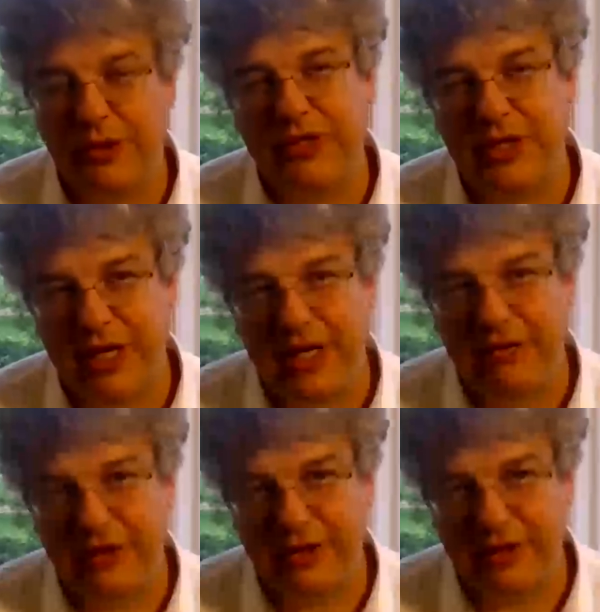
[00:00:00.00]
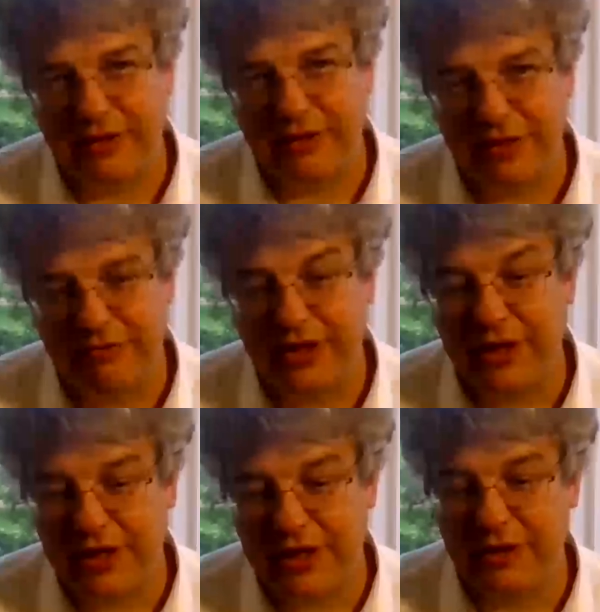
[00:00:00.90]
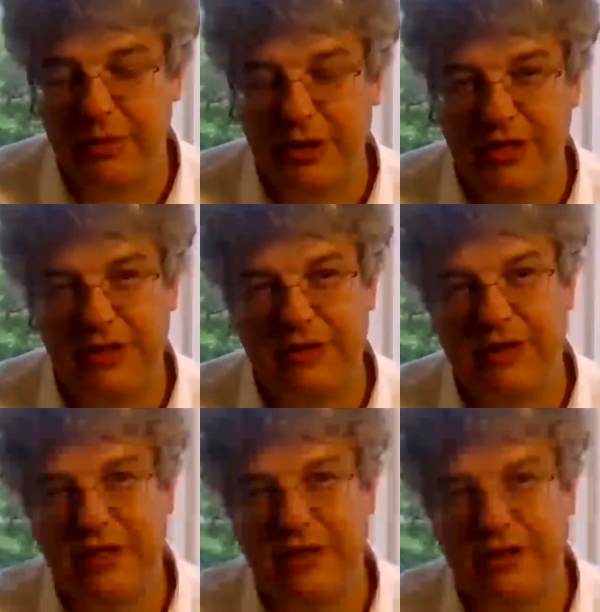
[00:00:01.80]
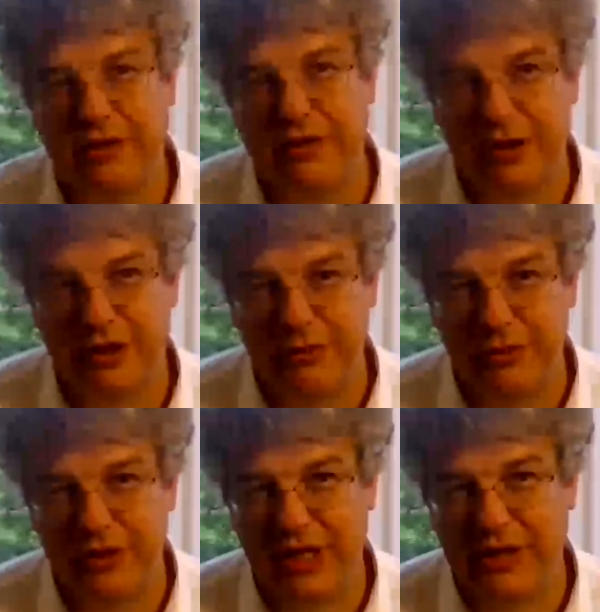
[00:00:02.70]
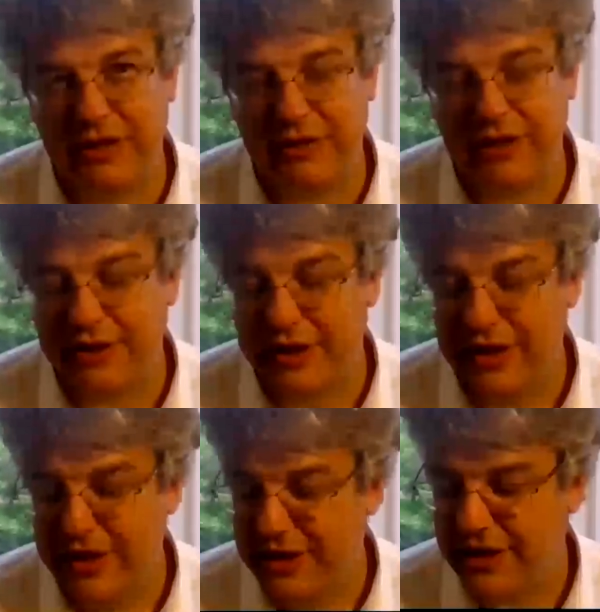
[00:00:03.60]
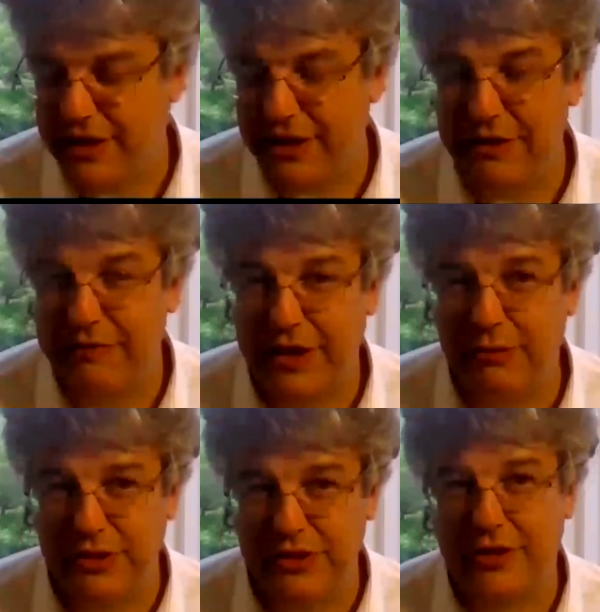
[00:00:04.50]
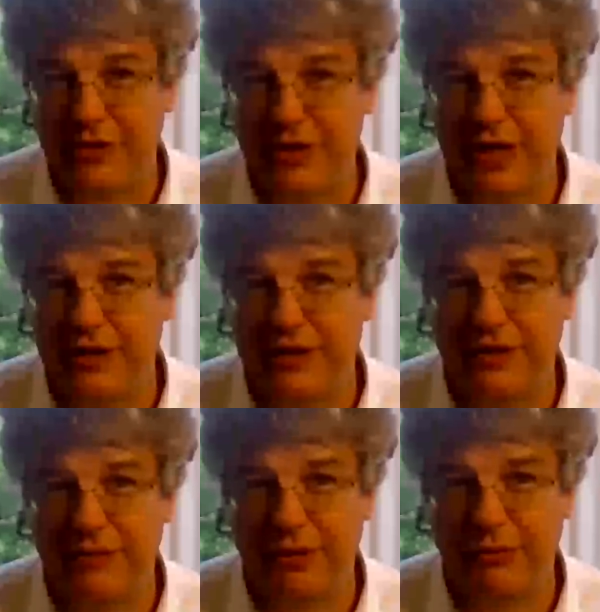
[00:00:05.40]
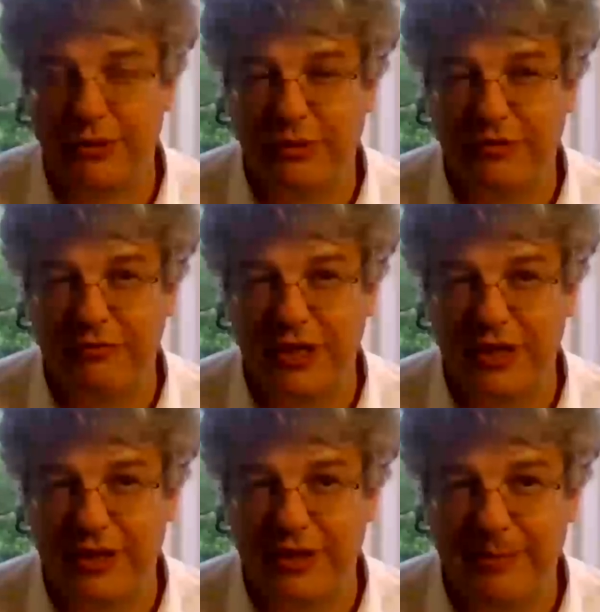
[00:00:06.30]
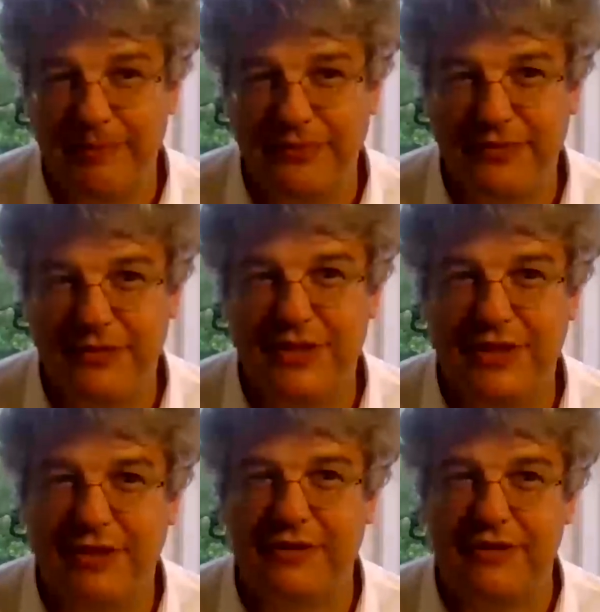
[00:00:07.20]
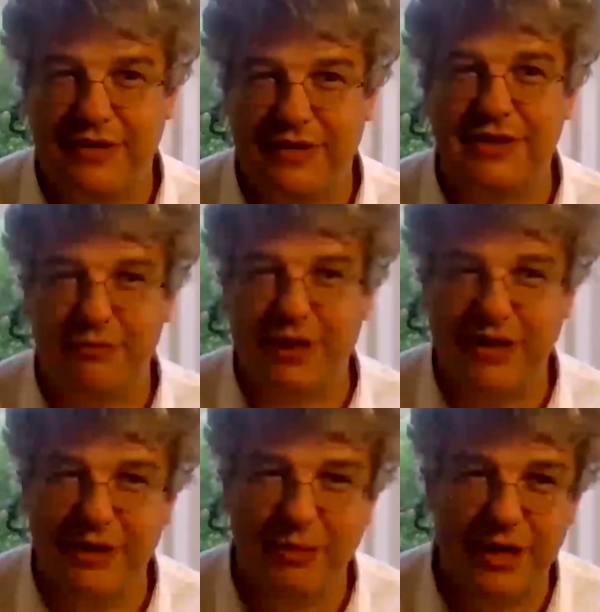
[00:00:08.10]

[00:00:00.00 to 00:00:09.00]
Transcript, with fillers: The ones that have a very high reproduction rate tend to have a lower mortality rate. If that was not the case, then we would all have been dead. So that's the way